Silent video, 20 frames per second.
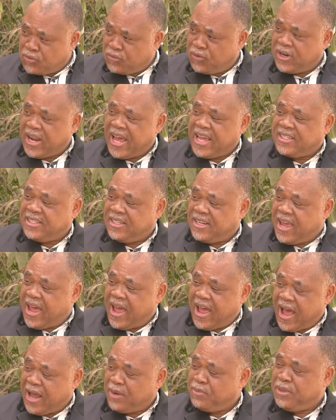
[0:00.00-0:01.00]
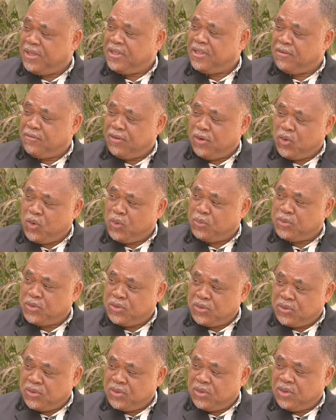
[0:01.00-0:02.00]
for Nigeria had been
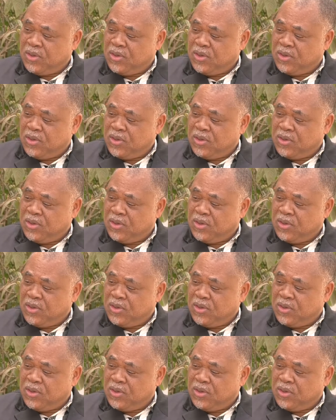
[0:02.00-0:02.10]
developed.